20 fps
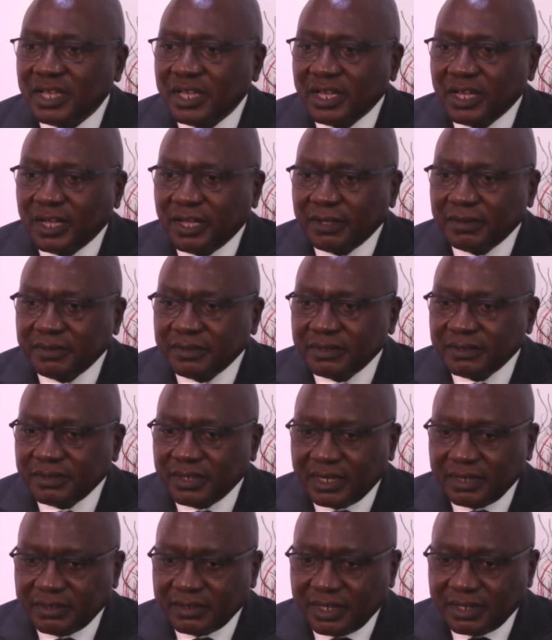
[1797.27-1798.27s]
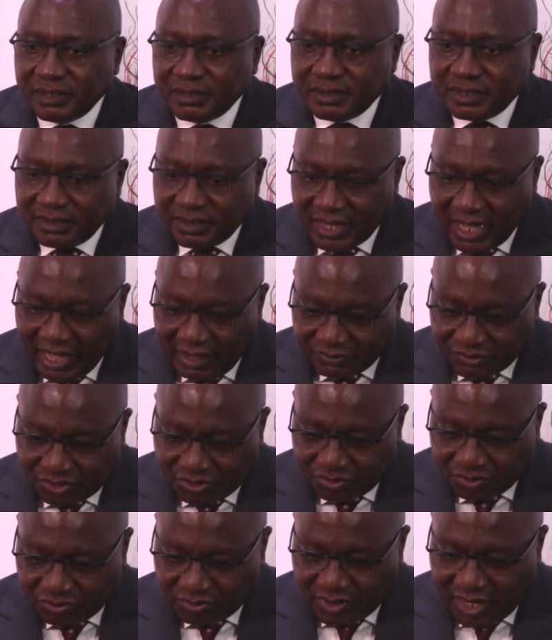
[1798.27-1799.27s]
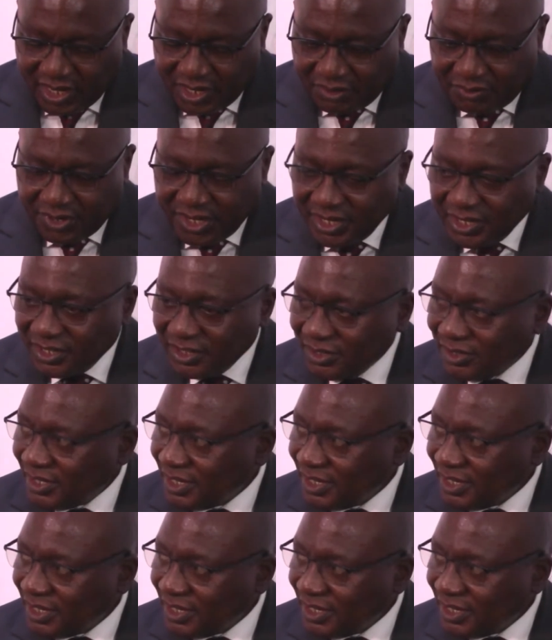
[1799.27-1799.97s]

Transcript: And they have to agree that